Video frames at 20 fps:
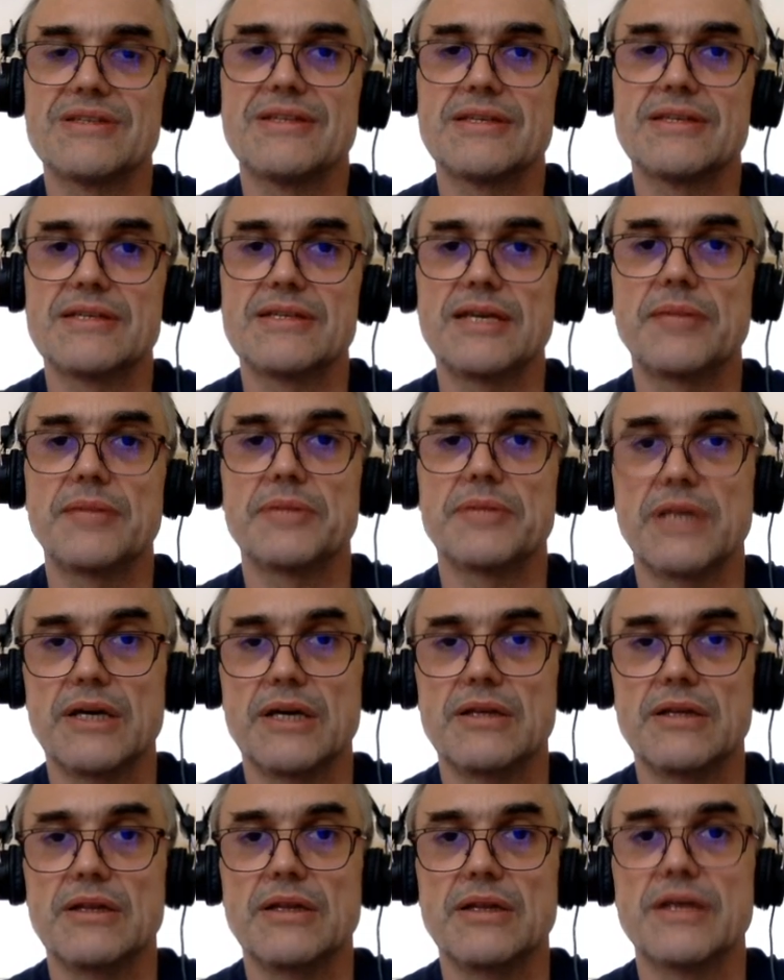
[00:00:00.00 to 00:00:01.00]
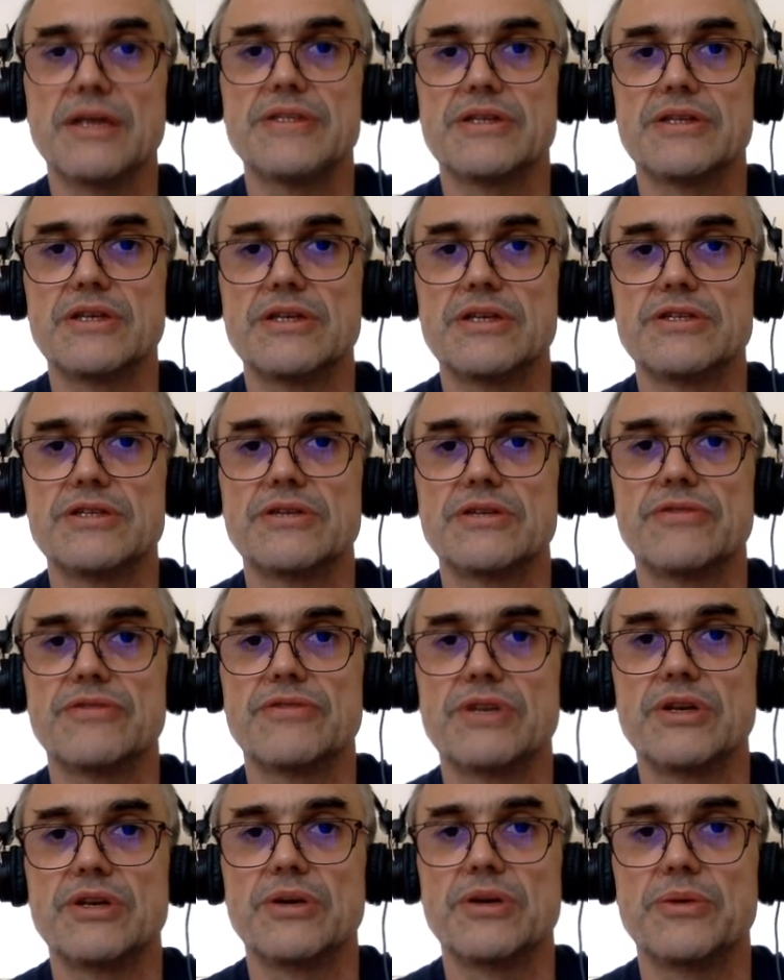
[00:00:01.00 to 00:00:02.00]
same title as this
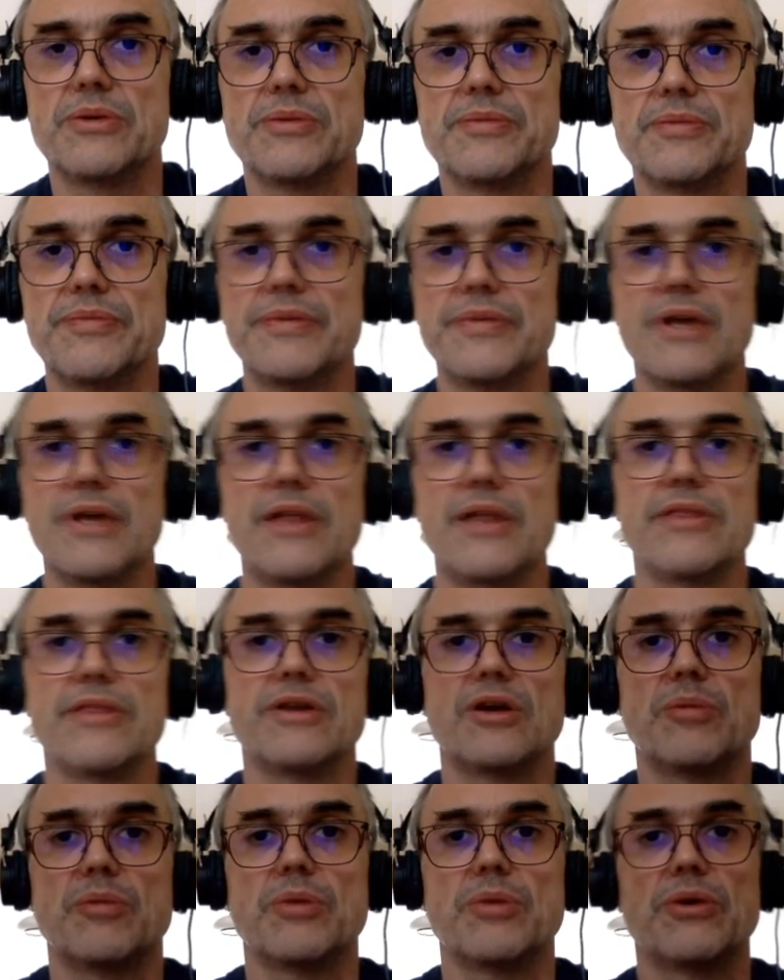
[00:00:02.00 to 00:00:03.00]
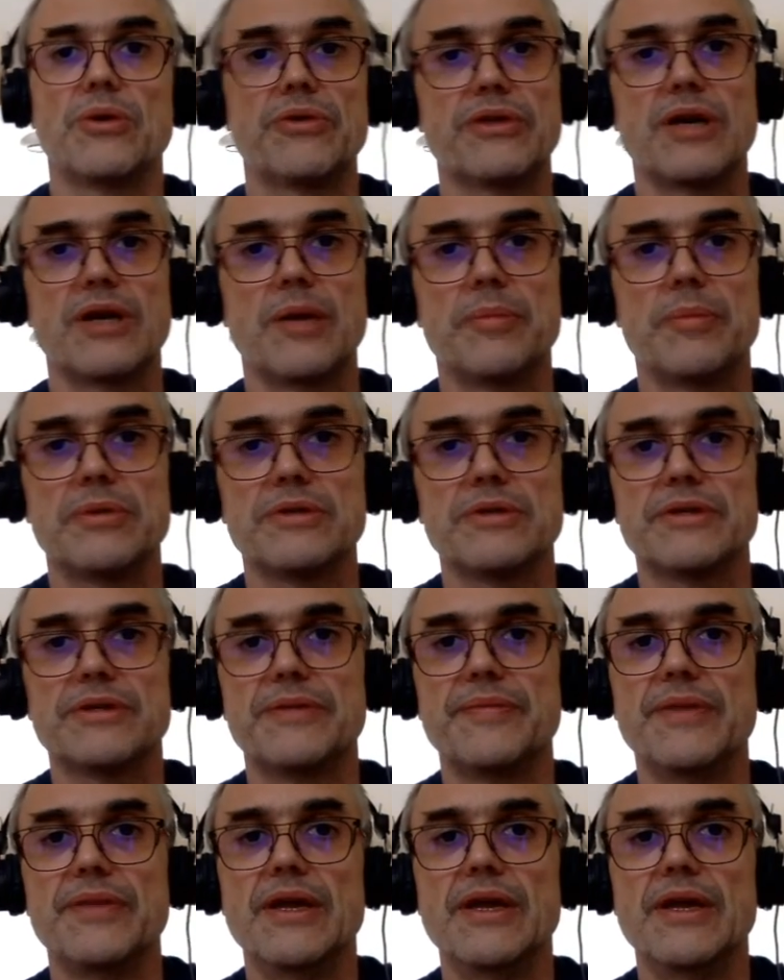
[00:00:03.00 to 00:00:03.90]
video, and they are both coupled.